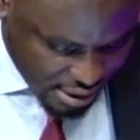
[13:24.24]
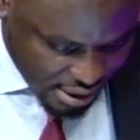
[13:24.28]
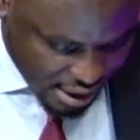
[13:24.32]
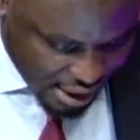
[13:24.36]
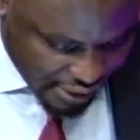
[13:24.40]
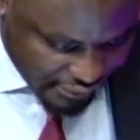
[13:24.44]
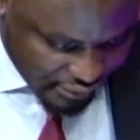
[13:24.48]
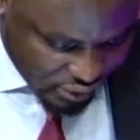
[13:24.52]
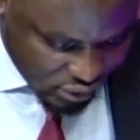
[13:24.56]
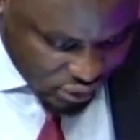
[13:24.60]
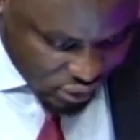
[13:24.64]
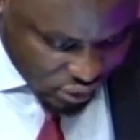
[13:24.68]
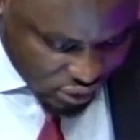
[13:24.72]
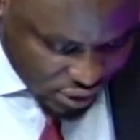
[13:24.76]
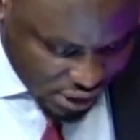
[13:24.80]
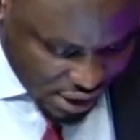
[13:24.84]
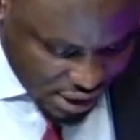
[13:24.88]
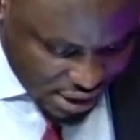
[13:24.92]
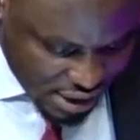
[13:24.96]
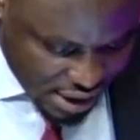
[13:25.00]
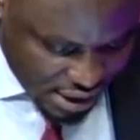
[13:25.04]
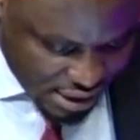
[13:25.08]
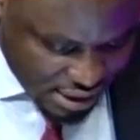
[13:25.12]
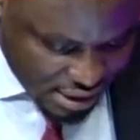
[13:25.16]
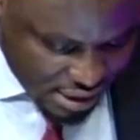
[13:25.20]
They have also
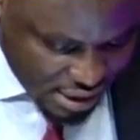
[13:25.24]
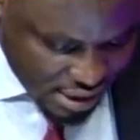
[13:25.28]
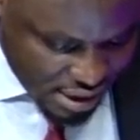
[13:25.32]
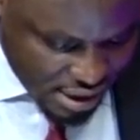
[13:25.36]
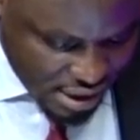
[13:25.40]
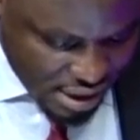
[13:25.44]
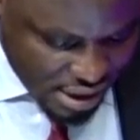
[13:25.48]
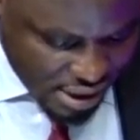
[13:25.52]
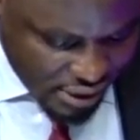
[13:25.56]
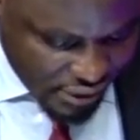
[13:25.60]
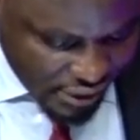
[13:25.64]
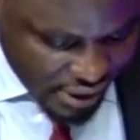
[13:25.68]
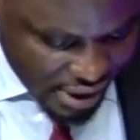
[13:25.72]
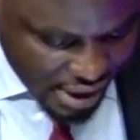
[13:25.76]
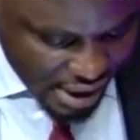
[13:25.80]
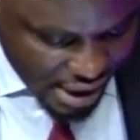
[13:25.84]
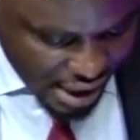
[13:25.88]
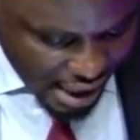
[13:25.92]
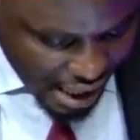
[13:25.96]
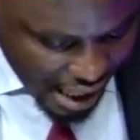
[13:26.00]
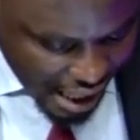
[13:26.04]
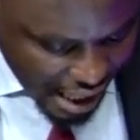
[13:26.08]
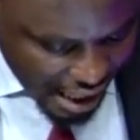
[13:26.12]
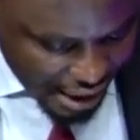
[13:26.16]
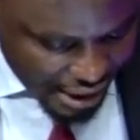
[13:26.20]
said that
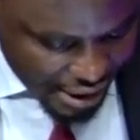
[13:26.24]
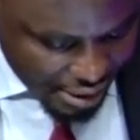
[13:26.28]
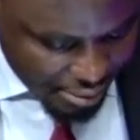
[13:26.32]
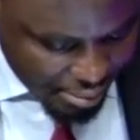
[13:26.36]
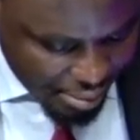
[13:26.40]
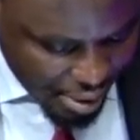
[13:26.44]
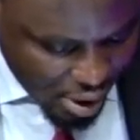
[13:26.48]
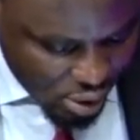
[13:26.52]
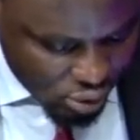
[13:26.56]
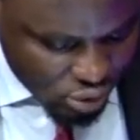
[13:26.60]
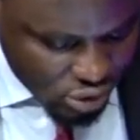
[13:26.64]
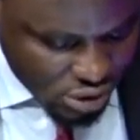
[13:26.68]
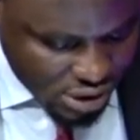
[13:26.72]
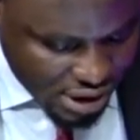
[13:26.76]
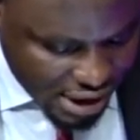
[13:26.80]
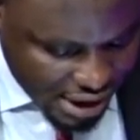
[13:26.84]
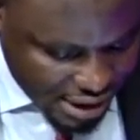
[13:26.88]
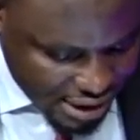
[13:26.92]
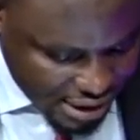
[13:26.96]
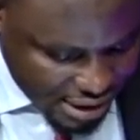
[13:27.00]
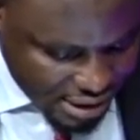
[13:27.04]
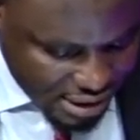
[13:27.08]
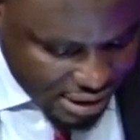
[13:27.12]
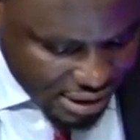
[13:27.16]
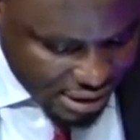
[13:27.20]
they had about
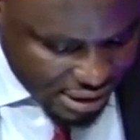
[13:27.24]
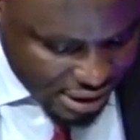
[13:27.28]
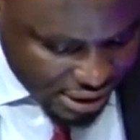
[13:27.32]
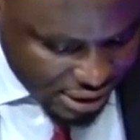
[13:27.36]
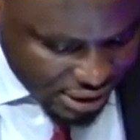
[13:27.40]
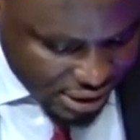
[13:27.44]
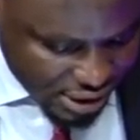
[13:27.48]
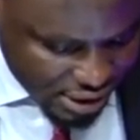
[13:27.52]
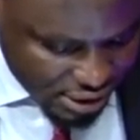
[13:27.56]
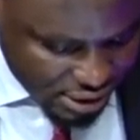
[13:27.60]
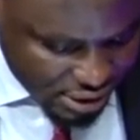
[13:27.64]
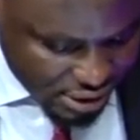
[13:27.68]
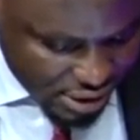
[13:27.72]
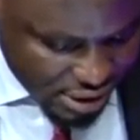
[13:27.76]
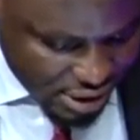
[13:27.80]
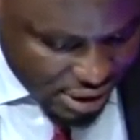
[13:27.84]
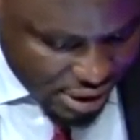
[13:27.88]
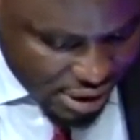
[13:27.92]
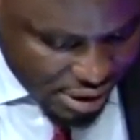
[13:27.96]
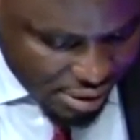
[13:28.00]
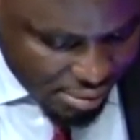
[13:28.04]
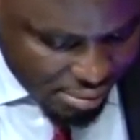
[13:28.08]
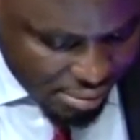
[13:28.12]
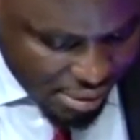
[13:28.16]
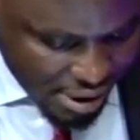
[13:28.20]
10 teachers,
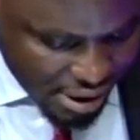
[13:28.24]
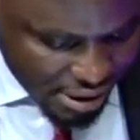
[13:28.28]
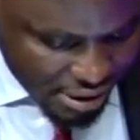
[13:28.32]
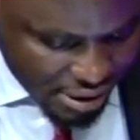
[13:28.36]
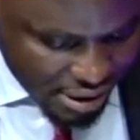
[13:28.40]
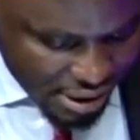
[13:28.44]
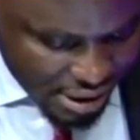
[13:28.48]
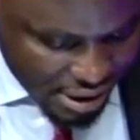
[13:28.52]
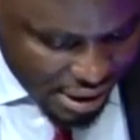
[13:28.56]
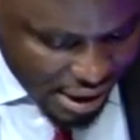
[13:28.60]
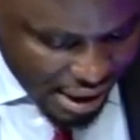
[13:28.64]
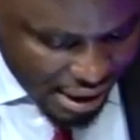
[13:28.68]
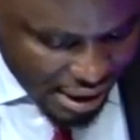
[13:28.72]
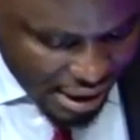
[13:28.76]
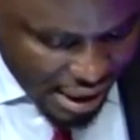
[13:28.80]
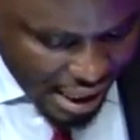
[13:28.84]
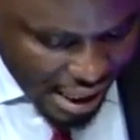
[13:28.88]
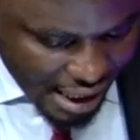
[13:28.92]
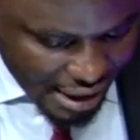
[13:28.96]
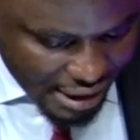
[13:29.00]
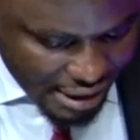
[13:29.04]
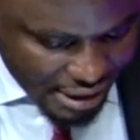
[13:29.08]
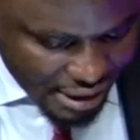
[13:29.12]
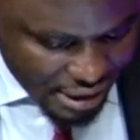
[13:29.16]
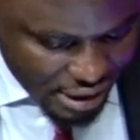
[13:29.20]
but they are
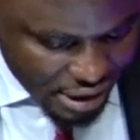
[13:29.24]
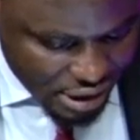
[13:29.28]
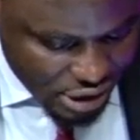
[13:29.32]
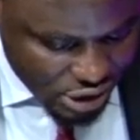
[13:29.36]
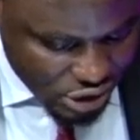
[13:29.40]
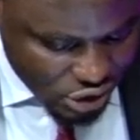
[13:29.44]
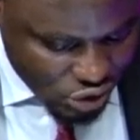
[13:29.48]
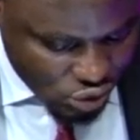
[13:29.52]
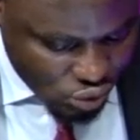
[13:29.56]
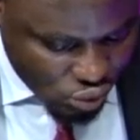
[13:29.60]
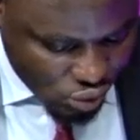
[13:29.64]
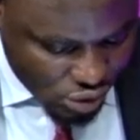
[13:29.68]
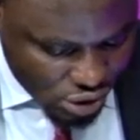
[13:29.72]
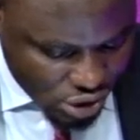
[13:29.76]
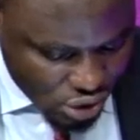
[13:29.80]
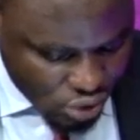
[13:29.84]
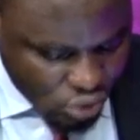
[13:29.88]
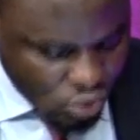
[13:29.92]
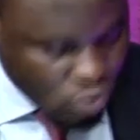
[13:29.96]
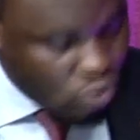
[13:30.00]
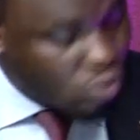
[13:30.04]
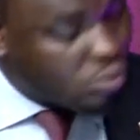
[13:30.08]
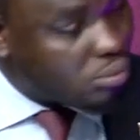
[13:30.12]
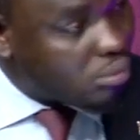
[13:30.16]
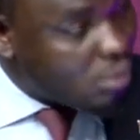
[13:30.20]
adding
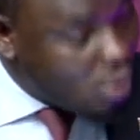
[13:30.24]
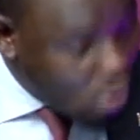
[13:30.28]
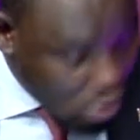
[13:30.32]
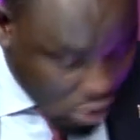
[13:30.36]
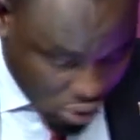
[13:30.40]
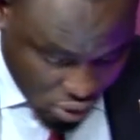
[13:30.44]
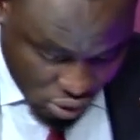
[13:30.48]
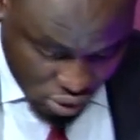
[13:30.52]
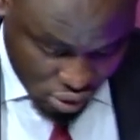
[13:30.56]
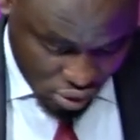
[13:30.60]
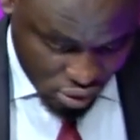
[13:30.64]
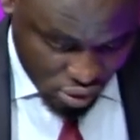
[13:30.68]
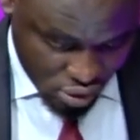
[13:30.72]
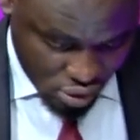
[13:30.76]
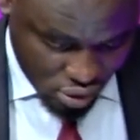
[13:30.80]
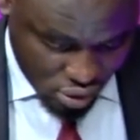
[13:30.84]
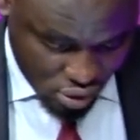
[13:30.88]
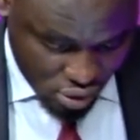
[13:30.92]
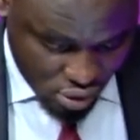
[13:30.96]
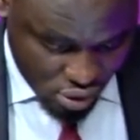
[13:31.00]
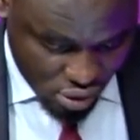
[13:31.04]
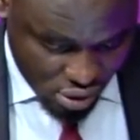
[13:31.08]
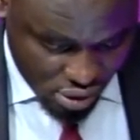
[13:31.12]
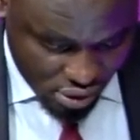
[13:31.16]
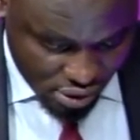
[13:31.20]
22 more.
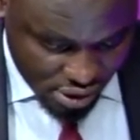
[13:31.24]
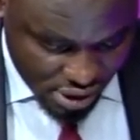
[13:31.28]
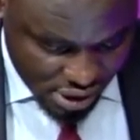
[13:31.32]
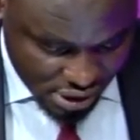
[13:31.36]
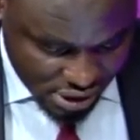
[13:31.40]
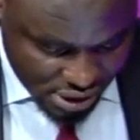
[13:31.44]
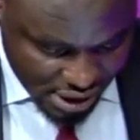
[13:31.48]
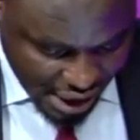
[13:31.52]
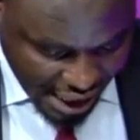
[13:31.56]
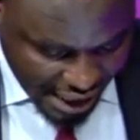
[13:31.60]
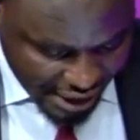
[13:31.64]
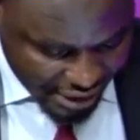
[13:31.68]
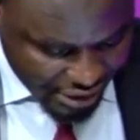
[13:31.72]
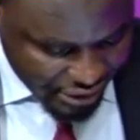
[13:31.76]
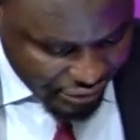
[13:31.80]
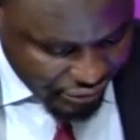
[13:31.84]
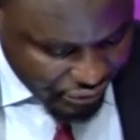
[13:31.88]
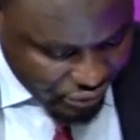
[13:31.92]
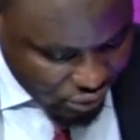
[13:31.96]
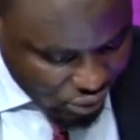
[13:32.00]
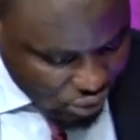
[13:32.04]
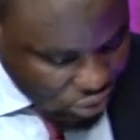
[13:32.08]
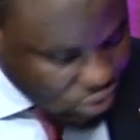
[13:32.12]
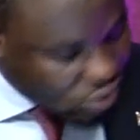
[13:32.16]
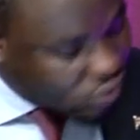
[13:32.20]
These are the
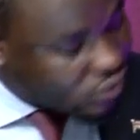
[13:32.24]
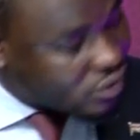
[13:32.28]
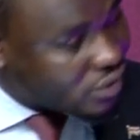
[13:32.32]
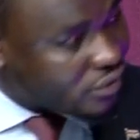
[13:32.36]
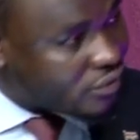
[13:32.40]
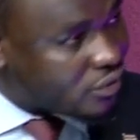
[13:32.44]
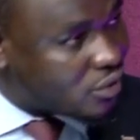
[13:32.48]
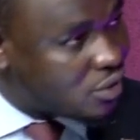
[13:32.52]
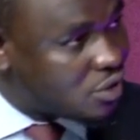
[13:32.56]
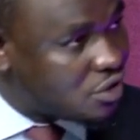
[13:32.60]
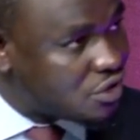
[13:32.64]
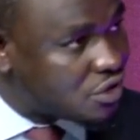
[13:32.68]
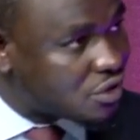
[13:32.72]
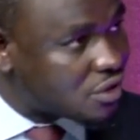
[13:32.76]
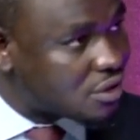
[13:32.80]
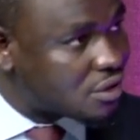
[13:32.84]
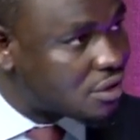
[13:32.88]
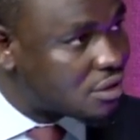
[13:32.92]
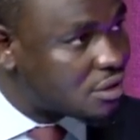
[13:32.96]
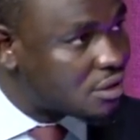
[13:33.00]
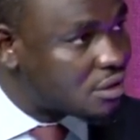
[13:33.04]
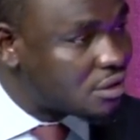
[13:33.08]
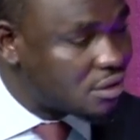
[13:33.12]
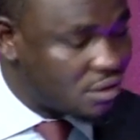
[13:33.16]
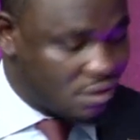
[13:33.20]
fruits of devolution.
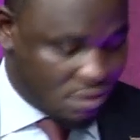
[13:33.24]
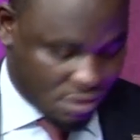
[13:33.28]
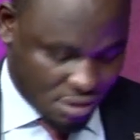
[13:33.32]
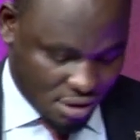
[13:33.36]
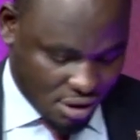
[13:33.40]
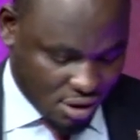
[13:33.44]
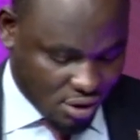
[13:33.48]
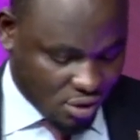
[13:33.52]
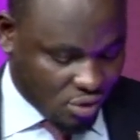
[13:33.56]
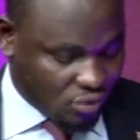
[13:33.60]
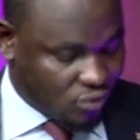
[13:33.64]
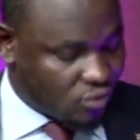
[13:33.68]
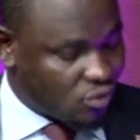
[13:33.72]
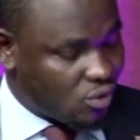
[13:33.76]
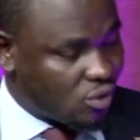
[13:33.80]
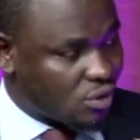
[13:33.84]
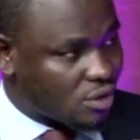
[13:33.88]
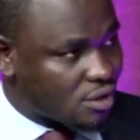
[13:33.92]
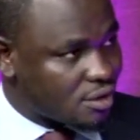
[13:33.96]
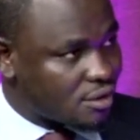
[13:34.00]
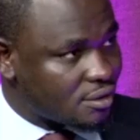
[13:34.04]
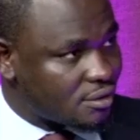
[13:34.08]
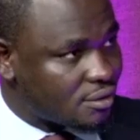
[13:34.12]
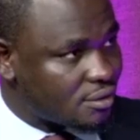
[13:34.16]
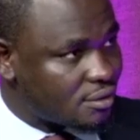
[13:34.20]
End of
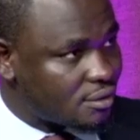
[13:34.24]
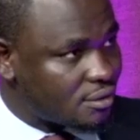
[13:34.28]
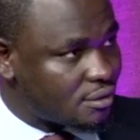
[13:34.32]
quote.